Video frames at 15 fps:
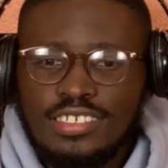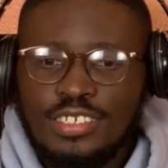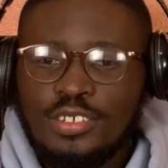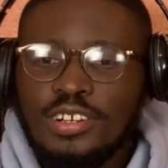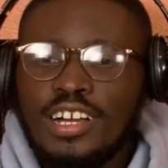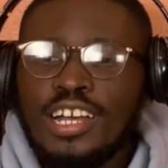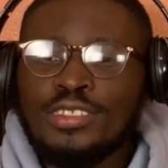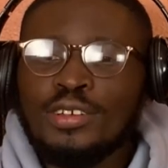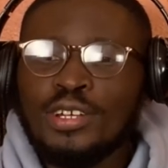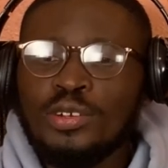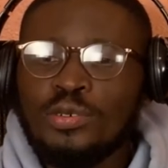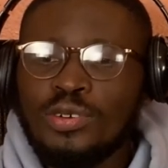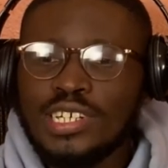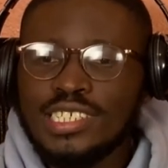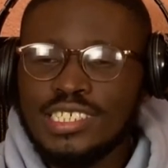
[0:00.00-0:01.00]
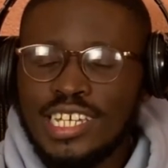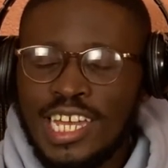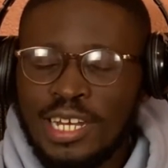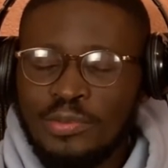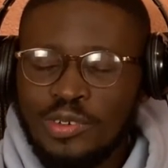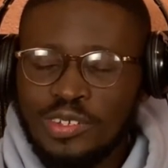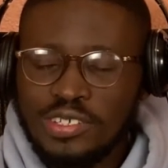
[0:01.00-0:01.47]
Yo, I thought it was
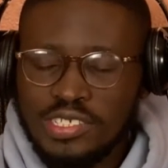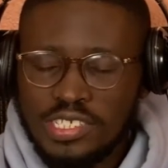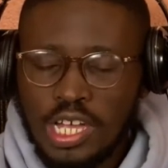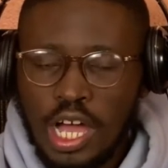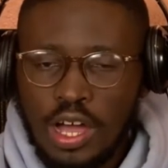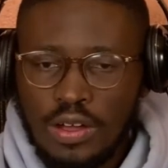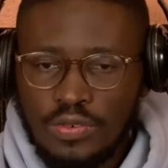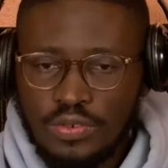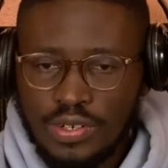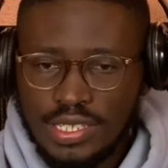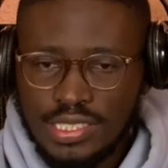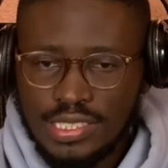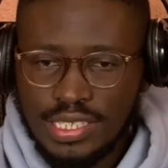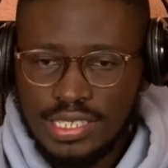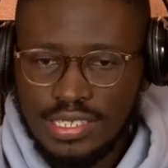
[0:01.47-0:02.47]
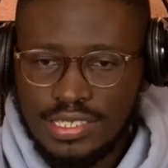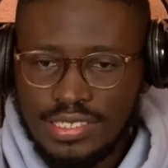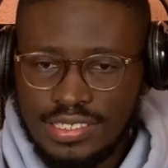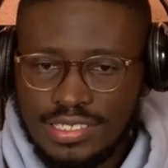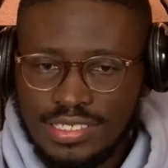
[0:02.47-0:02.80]
Admiral Zhao for a second.